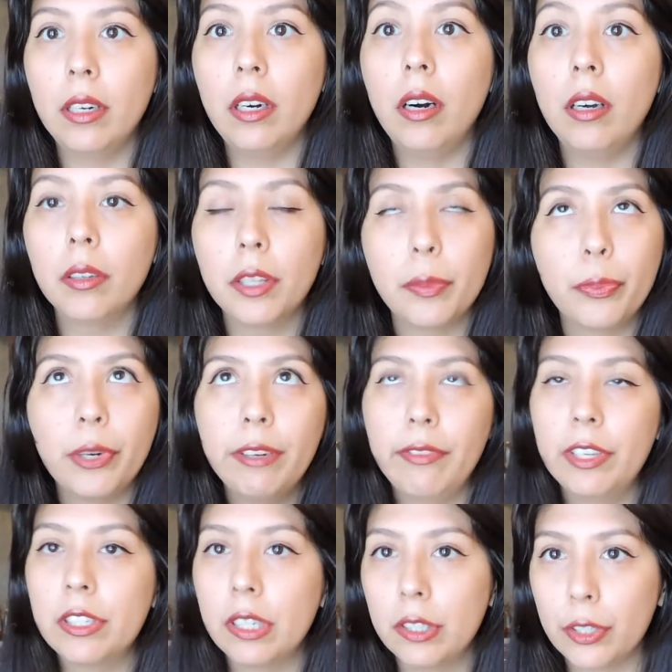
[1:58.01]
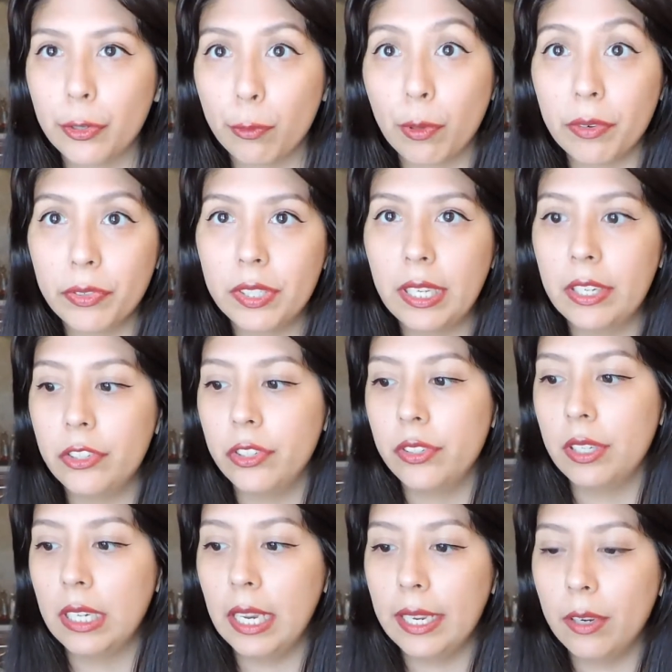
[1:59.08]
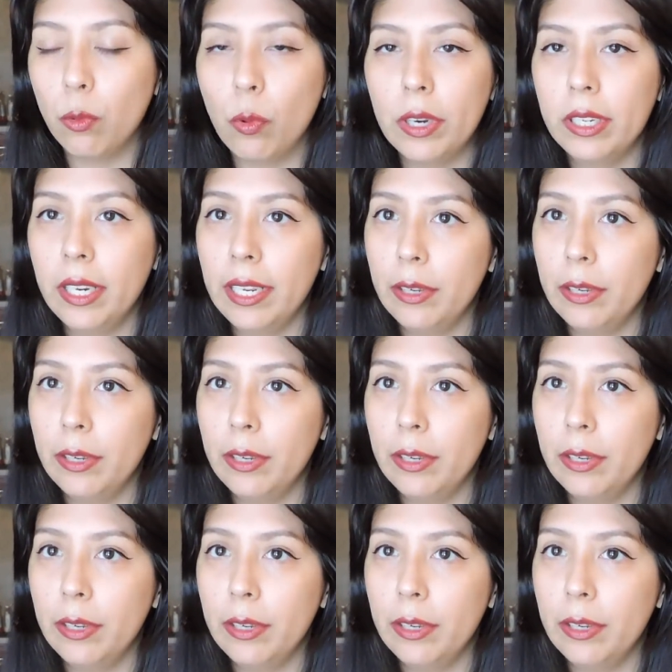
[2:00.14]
all the previous other rough sketches in like one day.